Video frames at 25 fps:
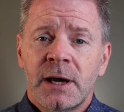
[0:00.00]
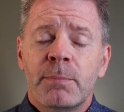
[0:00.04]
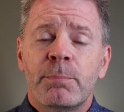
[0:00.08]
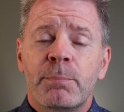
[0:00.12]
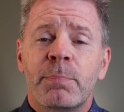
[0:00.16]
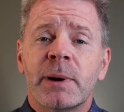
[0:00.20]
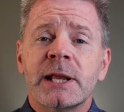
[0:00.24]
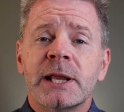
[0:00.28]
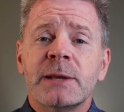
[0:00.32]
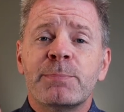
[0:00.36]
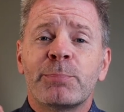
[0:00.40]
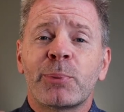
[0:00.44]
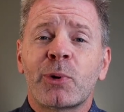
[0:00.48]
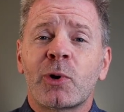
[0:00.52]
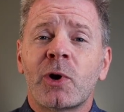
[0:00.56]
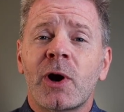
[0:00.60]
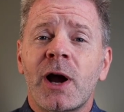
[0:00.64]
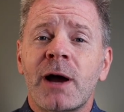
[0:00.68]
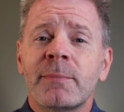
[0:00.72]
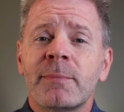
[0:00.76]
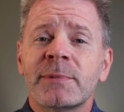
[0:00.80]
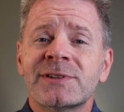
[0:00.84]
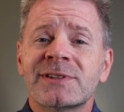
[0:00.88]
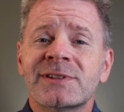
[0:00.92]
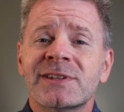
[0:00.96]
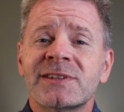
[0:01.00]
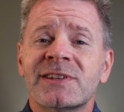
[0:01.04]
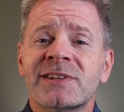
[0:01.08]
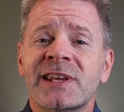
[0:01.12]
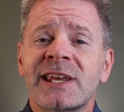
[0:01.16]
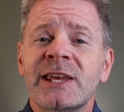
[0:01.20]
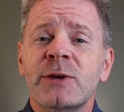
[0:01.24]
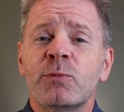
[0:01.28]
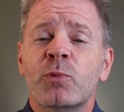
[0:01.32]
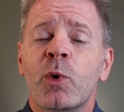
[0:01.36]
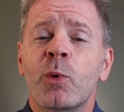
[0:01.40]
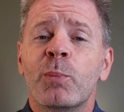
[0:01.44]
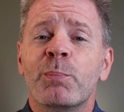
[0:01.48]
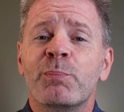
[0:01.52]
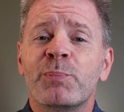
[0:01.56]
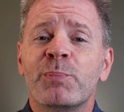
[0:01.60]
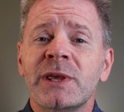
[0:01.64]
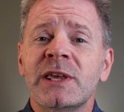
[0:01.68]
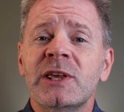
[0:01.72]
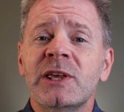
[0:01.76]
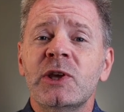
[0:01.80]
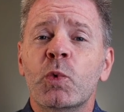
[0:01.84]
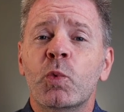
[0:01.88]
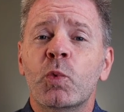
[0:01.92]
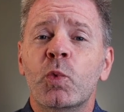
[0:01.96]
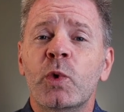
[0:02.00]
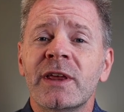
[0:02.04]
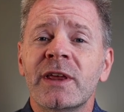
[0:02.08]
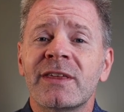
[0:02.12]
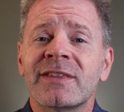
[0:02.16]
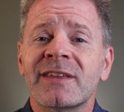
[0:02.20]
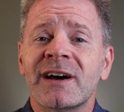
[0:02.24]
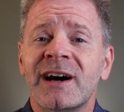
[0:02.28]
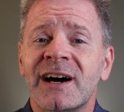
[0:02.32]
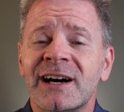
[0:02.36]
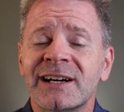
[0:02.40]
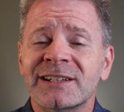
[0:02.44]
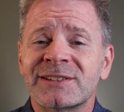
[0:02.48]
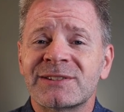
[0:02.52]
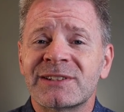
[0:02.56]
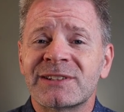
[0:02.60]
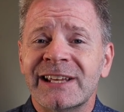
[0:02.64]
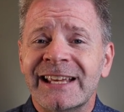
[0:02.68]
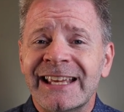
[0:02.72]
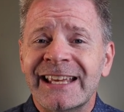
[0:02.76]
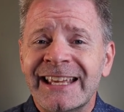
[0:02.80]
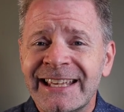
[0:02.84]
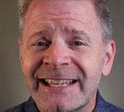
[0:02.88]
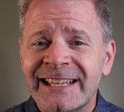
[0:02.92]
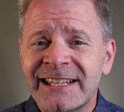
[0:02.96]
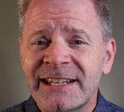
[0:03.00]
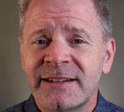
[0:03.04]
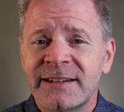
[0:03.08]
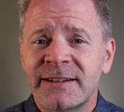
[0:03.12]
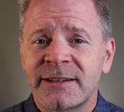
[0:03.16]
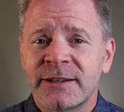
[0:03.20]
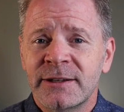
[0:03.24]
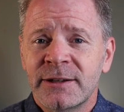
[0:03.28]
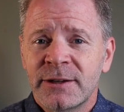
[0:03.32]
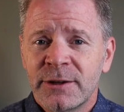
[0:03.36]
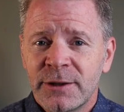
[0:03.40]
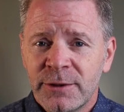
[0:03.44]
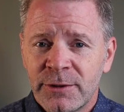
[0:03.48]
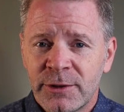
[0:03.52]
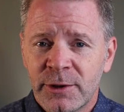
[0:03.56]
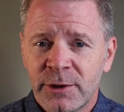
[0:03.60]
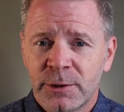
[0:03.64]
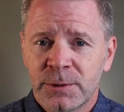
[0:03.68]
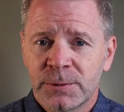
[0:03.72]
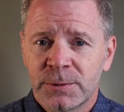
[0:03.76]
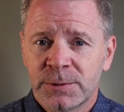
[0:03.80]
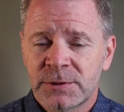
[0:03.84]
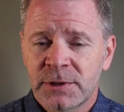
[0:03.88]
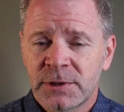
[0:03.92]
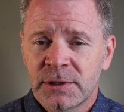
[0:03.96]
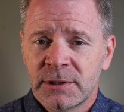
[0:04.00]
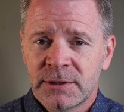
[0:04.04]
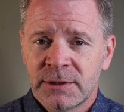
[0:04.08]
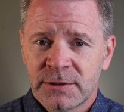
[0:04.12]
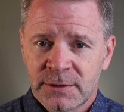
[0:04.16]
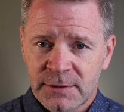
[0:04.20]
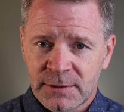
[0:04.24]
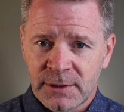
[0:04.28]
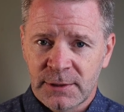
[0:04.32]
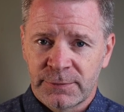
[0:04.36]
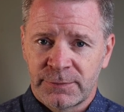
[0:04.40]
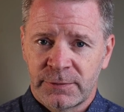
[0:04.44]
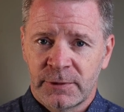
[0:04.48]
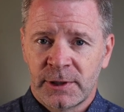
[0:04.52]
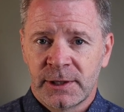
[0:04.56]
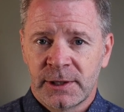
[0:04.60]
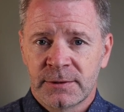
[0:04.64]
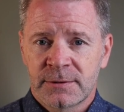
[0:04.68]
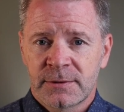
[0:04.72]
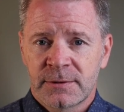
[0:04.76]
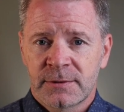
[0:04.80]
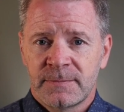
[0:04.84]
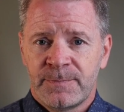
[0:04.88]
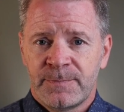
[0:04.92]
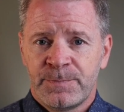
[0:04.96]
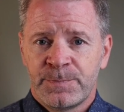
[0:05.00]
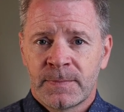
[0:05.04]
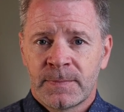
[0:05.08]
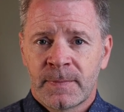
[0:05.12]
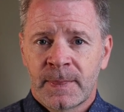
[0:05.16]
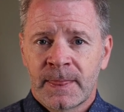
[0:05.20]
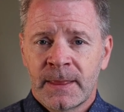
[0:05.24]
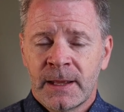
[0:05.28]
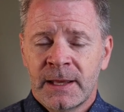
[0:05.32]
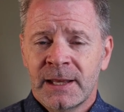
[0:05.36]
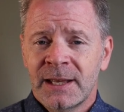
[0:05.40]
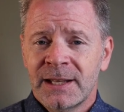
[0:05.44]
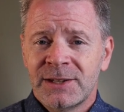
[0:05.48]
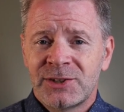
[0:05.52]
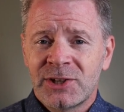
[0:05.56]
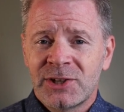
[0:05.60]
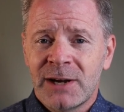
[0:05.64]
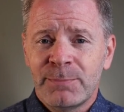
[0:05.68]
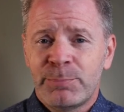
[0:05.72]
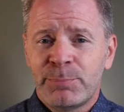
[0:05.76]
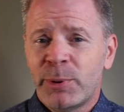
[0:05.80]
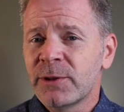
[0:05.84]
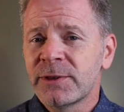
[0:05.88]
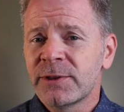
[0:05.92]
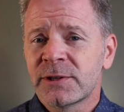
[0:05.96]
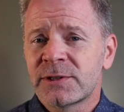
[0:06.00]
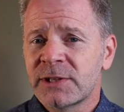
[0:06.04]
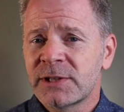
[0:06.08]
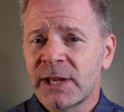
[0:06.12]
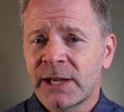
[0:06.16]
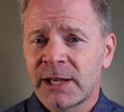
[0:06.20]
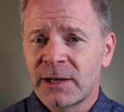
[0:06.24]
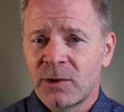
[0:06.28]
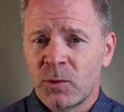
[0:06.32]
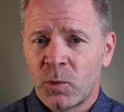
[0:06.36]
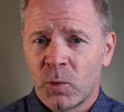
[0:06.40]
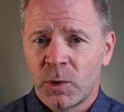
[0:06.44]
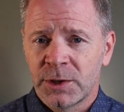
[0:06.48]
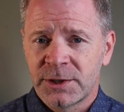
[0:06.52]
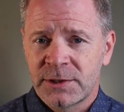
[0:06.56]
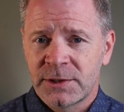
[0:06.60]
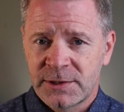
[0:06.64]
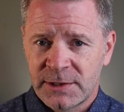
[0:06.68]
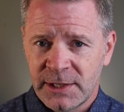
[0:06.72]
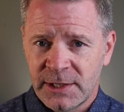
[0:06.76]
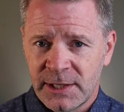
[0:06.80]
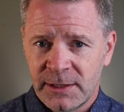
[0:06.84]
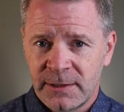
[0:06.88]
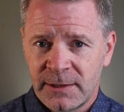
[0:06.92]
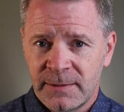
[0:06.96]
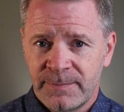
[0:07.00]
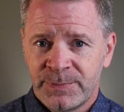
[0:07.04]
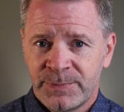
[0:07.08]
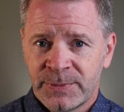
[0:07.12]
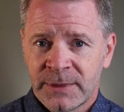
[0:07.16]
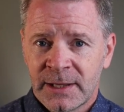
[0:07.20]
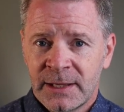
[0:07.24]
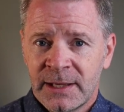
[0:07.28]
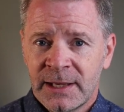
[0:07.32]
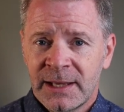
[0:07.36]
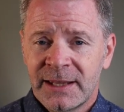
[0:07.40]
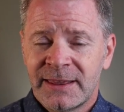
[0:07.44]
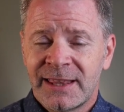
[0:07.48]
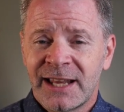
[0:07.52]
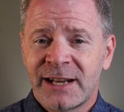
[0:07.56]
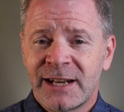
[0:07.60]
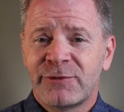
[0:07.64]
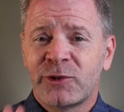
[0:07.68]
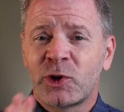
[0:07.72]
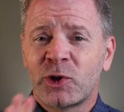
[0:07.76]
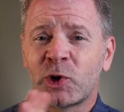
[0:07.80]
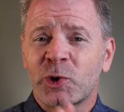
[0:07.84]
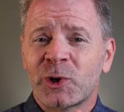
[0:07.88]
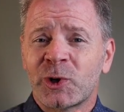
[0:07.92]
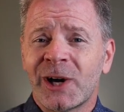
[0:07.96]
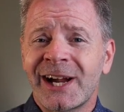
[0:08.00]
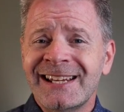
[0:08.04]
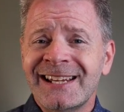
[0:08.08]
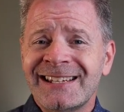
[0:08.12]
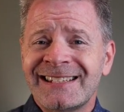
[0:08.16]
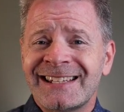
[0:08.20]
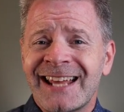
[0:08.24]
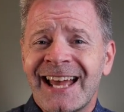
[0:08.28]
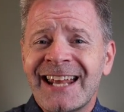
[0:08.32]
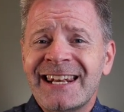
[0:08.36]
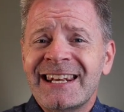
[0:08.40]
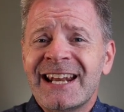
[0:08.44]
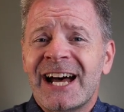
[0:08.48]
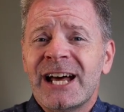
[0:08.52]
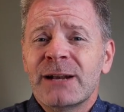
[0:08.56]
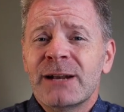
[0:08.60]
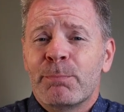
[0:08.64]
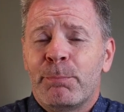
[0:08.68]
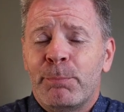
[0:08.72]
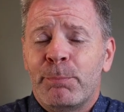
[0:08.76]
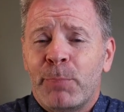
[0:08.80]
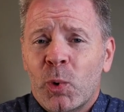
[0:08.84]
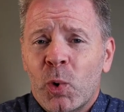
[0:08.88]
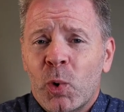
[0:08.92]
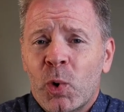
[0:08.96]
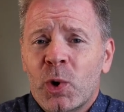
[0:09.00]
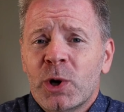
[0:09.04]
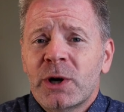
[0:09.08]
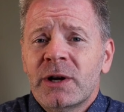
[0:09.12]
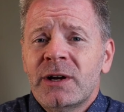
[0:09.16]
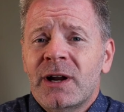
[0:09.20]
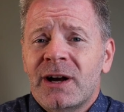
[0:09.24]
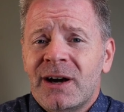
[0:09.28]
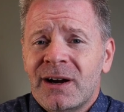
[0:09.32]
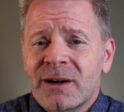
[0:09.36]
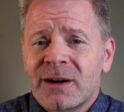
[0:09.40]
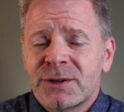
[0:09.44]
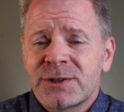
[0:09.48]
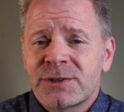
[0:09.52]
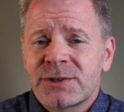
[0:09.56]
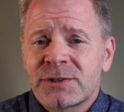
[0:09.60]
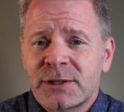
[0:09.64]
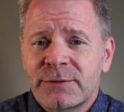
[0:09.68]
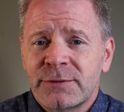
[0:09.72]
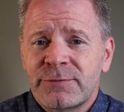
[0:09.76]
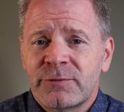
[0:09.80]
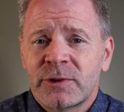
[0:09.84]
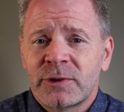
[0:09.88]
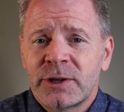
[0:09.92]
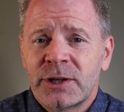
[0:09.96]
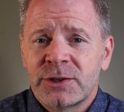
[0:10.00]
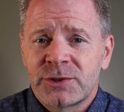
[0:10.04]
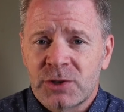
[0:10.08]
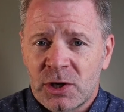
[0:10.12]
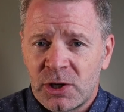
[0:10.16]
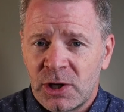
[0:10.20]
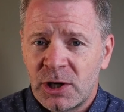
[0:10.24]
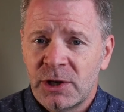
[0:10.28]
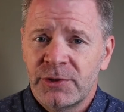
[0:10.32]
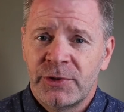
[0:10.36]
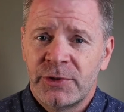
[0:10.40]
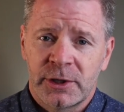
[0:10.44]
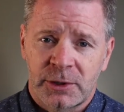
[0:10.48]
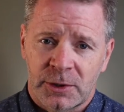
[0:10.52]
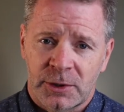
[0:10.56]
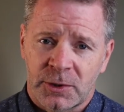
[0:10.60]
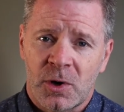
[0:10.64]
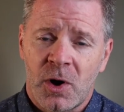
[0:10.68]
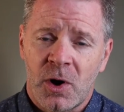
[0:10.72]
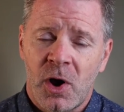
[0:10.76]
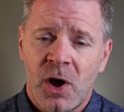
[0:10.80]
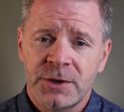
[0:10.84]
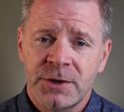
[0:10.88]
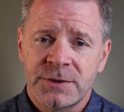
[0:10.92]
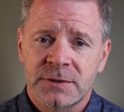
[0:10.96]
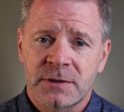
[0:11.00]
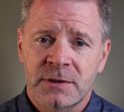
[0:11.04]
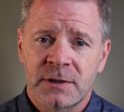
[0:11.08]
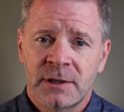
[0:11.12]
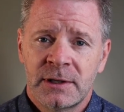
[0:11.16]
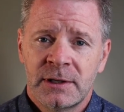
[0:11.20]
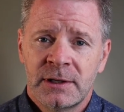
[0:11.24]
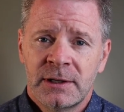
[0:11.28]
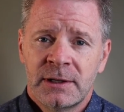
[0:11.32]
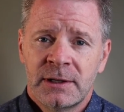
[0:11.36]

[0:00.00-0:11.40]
but he promises he will be with us in those sufferings. John Paul II once said that if Christ had not borne our sufferings on the cross,